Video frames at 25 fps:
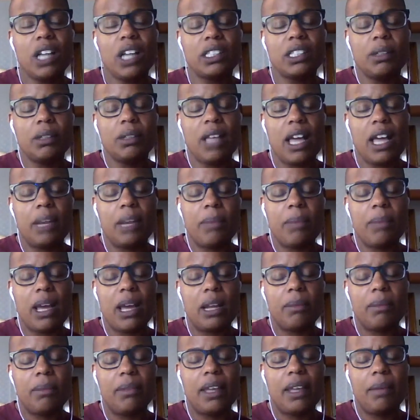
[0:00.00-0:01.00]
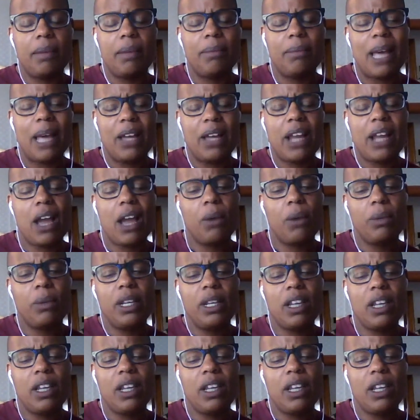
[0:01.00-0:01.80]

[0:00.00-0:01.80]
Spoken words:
a lot about how we